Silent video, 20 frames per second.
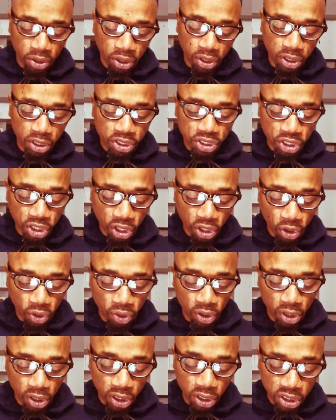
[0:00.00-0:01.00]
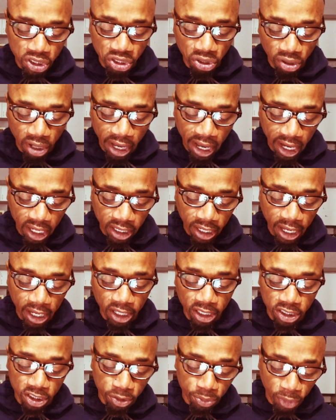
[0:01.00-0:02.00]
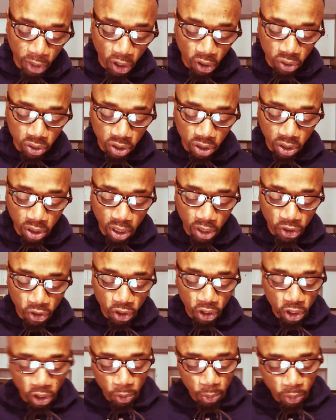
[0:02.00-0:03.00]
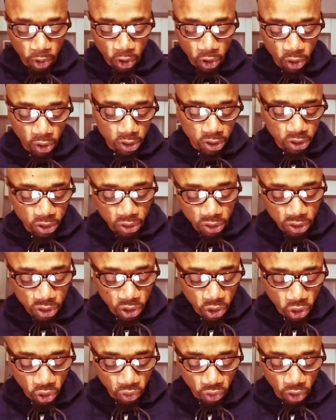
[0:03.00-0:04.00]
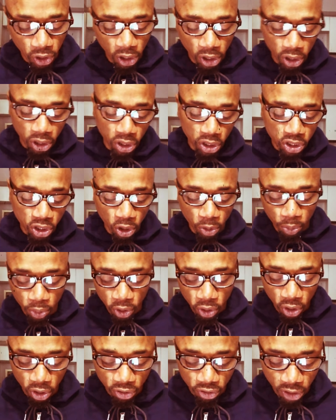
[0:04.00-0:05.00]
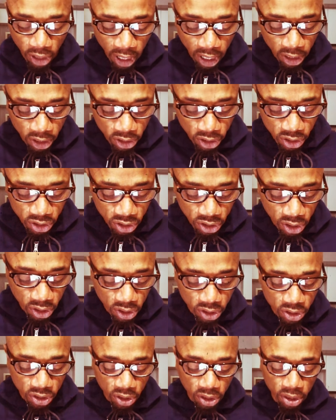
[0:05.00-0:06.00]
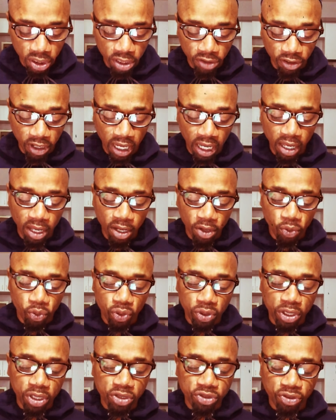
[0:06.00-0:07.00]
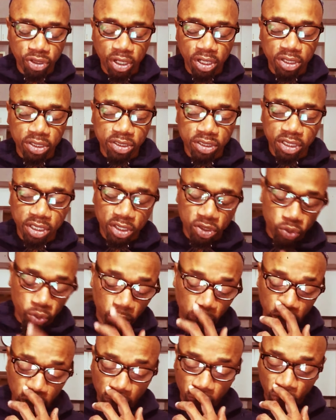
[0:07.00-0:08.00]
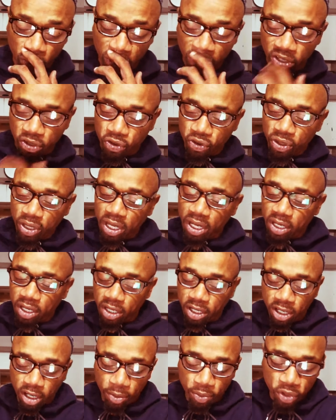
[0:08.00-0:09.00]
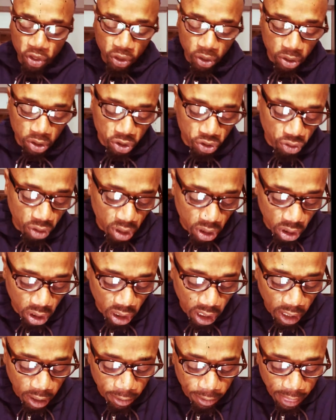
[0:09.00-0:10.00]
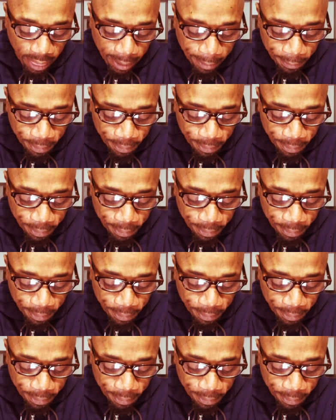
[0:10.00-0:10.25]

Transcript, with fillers: He shall he shall act like a smelter and the purger of silver. He shall purify the descendants of Levi. What they trying to say is when the when the creator come, he's gonna straighten it out.